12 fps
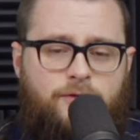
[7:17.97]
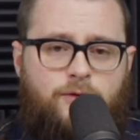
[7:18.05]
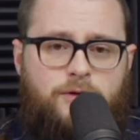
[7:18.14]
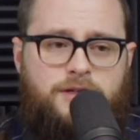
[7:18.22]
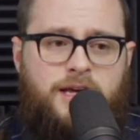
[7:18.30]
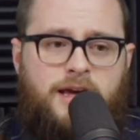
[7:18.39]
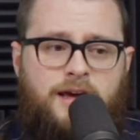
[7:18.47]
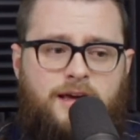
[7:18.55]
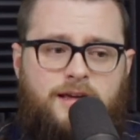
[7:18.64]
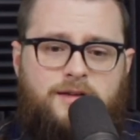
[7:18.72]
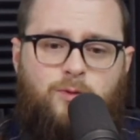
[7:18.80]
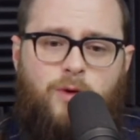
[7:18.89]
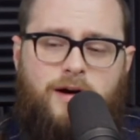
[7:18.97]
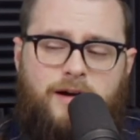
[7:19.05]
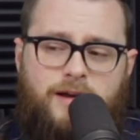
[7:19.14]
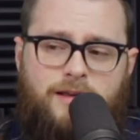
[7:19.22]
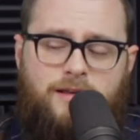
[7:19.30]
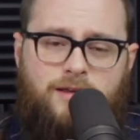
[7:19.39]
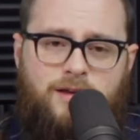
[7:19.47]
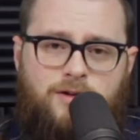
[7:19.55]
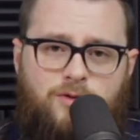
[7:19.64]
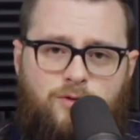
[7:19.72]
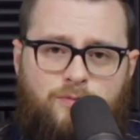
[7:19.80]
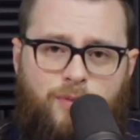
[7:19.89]
Of course, he is wearing the
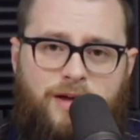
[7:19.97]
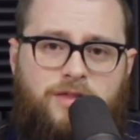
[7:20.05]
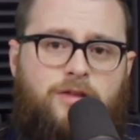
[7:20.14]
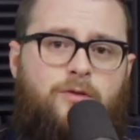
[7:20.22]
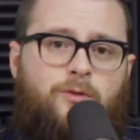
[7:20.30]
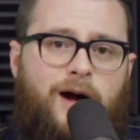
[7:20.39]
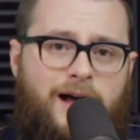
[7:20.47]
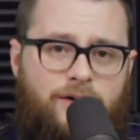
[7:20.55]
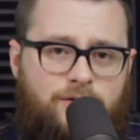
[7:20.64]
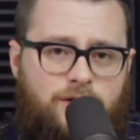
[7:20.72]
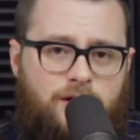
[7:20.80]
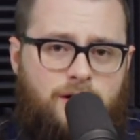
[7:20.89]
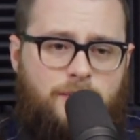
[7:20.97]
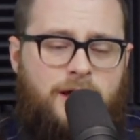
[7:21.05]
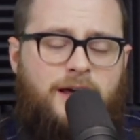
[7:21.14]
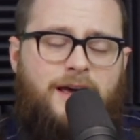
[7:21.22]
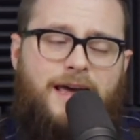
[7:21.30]
new Breath of the Wild garb,